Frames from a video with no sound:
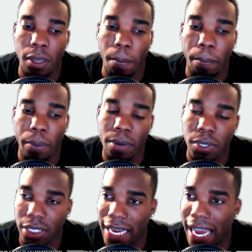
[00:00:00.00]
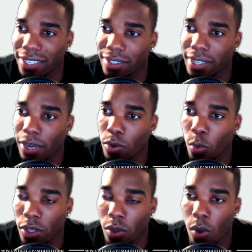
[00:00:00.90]
pretty much cancels out
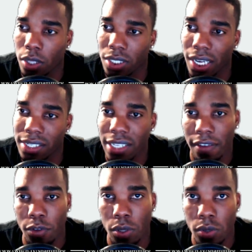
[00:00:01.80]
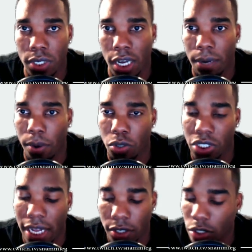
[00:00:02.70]
what the wall does if you lose an unopposed
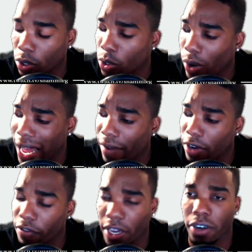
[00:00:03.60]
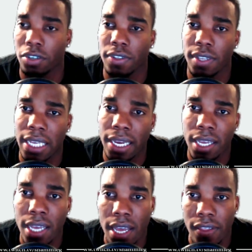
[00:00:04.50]
challenge. So you want to have enough characters in the deck
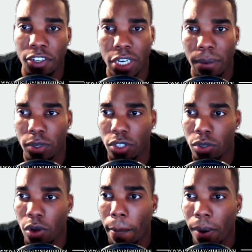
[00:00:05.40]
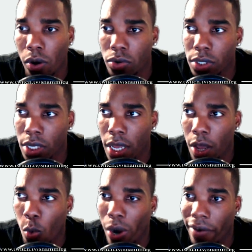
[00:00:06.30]
that you're able to oppose
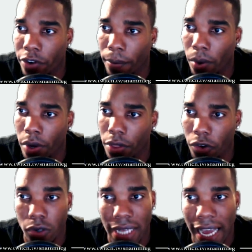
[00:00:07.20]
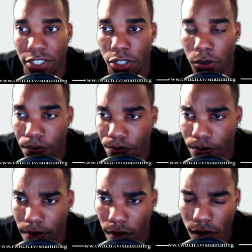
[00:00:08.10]
whatever your opponent throws at you,
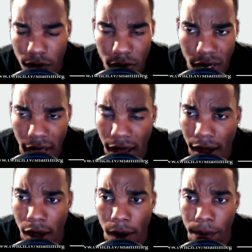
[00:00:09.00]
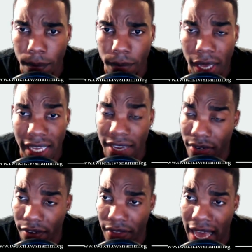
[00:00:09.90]
even
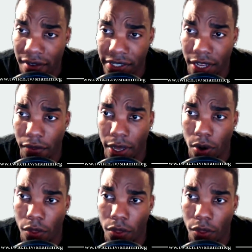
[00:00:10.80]
if they have stealth out on the